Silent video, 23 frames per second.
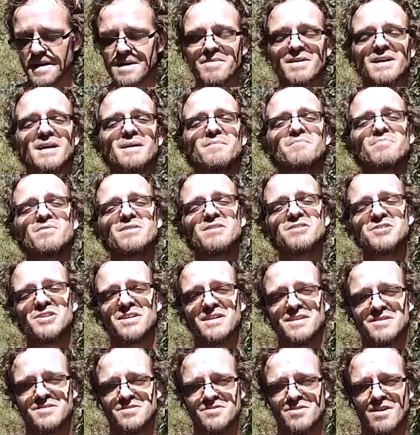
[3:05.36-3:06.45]
He began
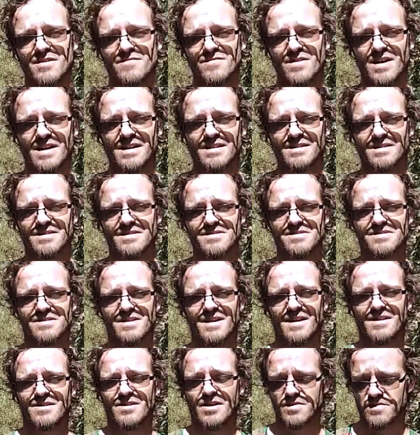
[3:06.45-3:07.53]
preaching his nonviolence
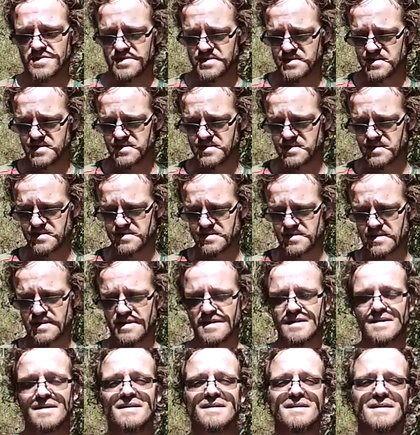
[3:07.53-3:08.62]
and non-resistance.
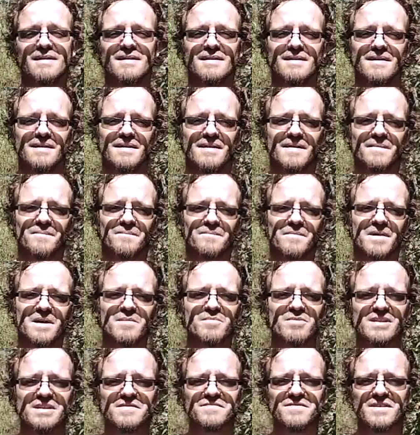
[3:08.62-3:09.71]
He
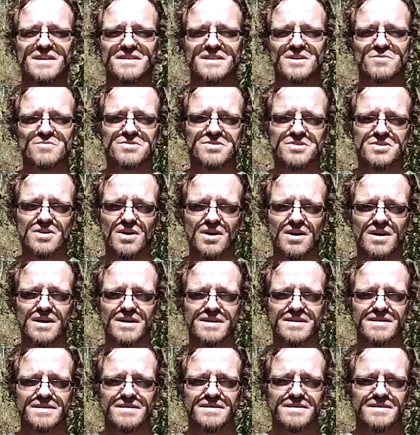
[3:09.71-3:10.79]
believed that there was
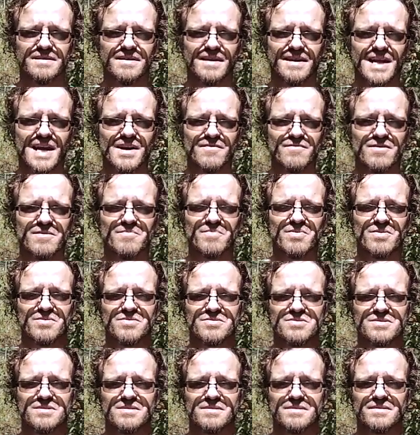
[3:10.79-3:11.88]
God in every
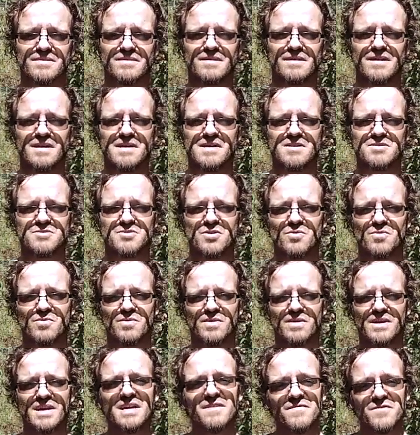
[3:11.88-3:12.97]
person.
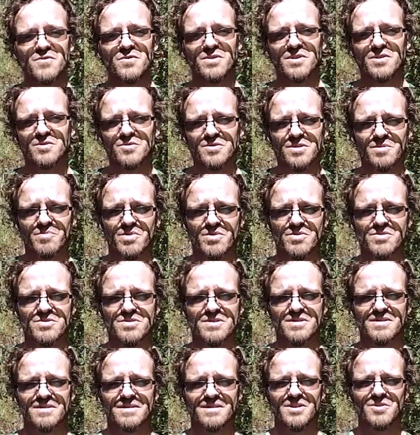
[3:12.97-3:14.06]
So if you killed a
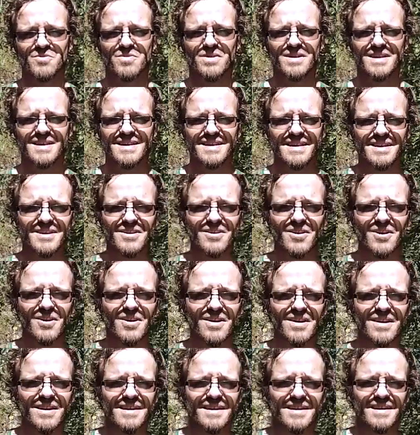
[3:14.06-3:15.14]
person, you were killing
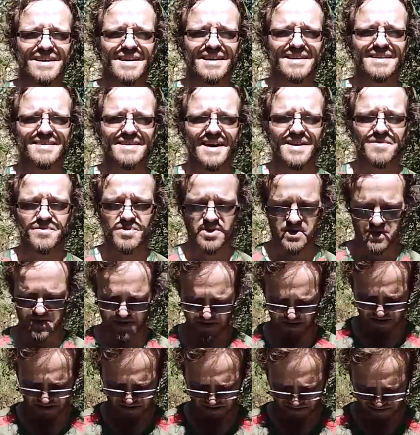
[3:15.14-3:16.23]
God in that
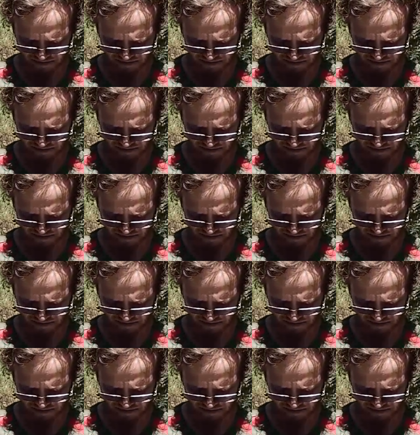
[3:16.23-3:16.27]
person.